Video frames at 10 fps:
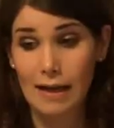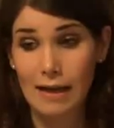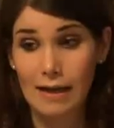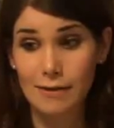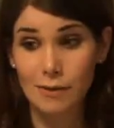
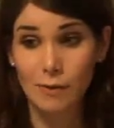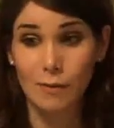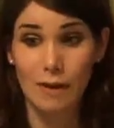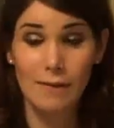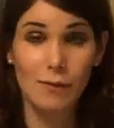And
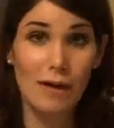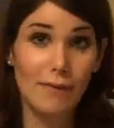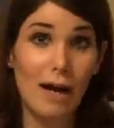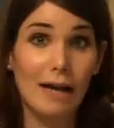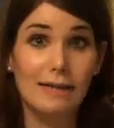so if you have
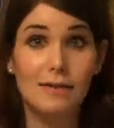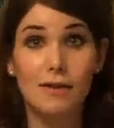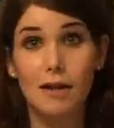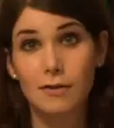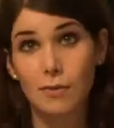a high
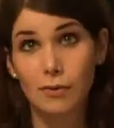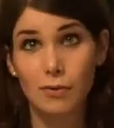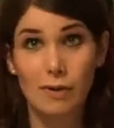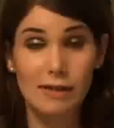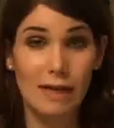testosterone,
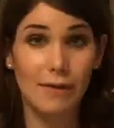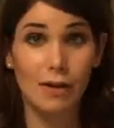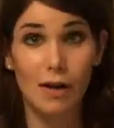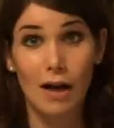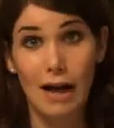you risk having
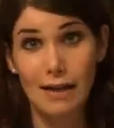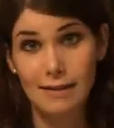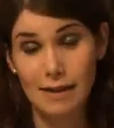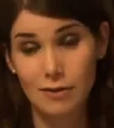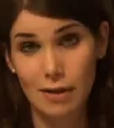a high
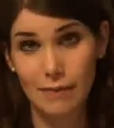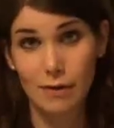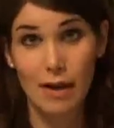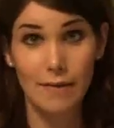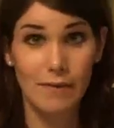sex drive,
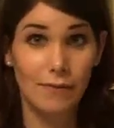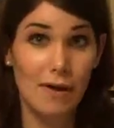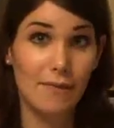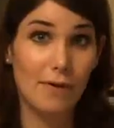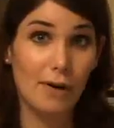and if
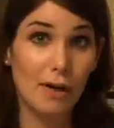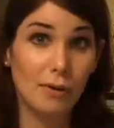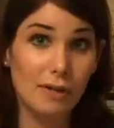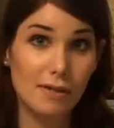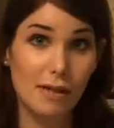you have very
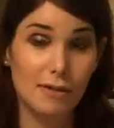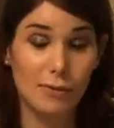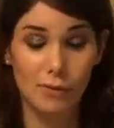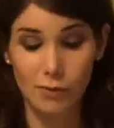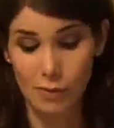low
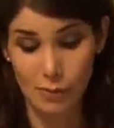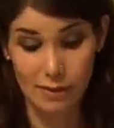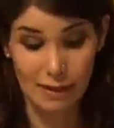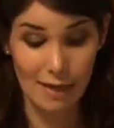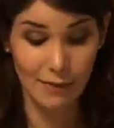testosterone, you
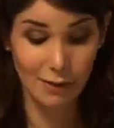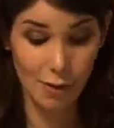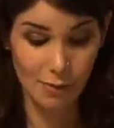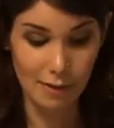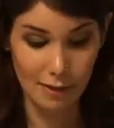risk having
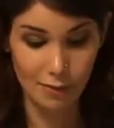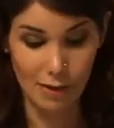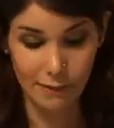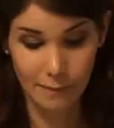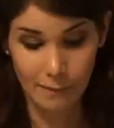no sex drive.